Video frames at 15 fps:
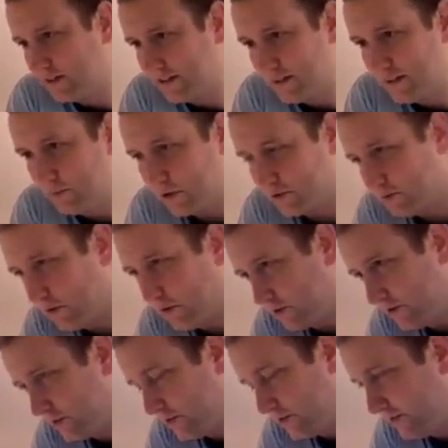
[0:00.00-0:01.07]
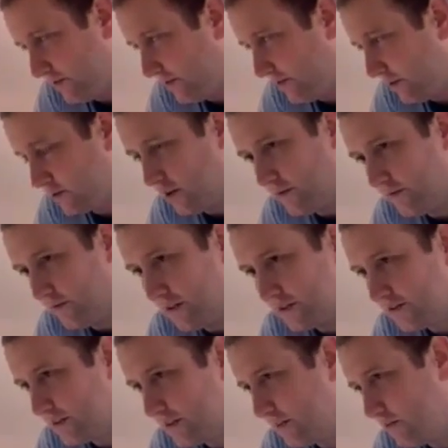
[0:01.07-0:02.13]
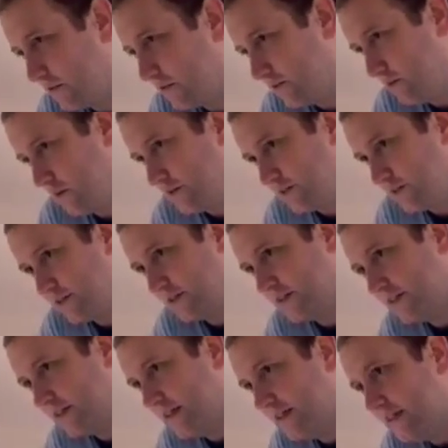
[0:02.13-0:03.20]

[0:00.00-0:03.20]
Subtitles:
Visual C++, and